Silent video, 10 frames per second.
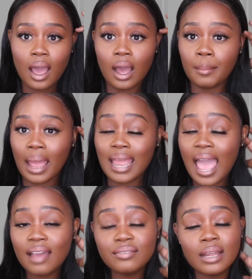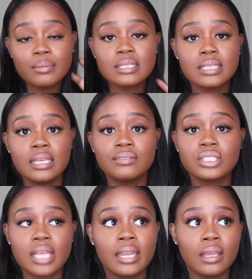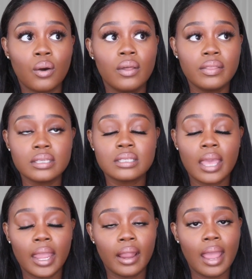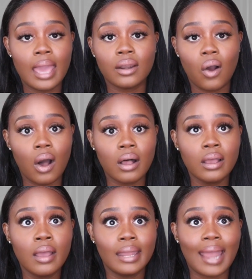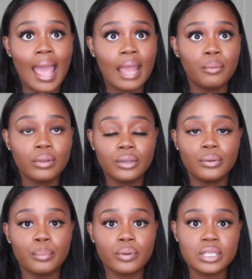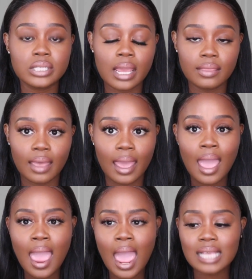um, I have not received shedding on this hair at all and I really do appreciate that.